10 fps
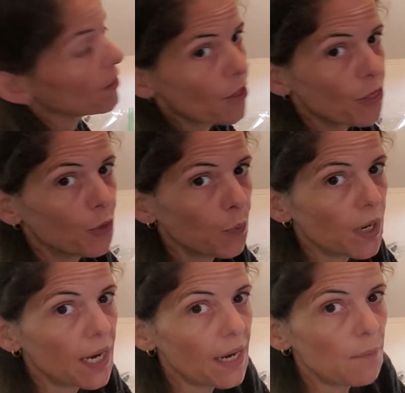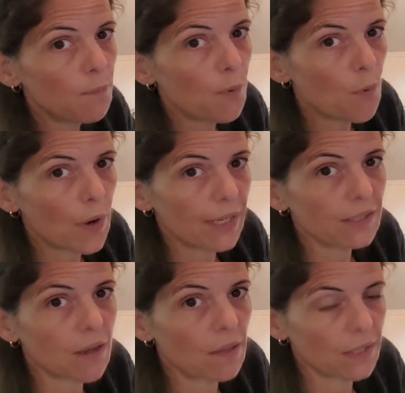the 3
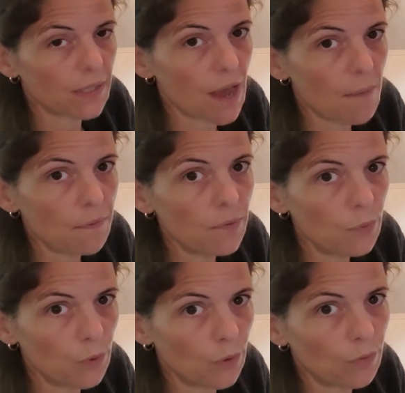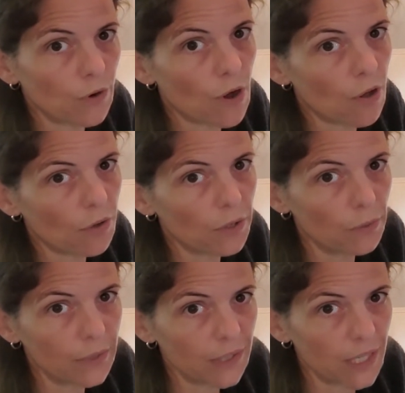points on the top of the roof are all going to
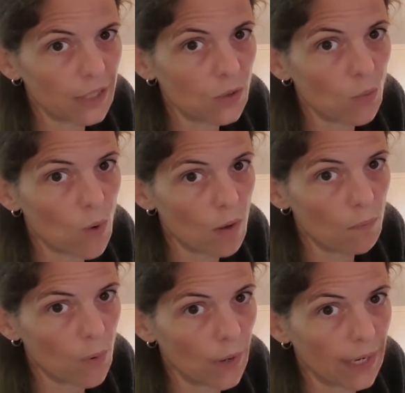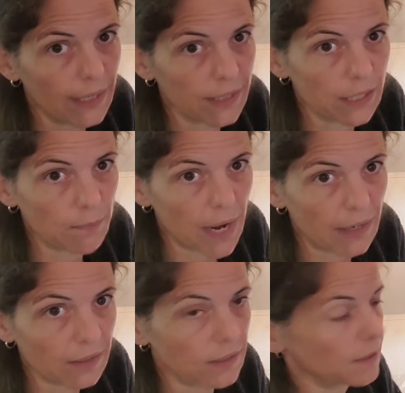recede to 1 point in
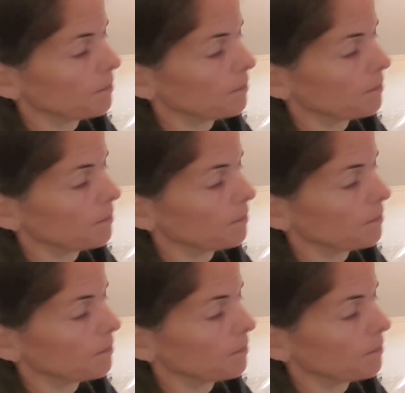space.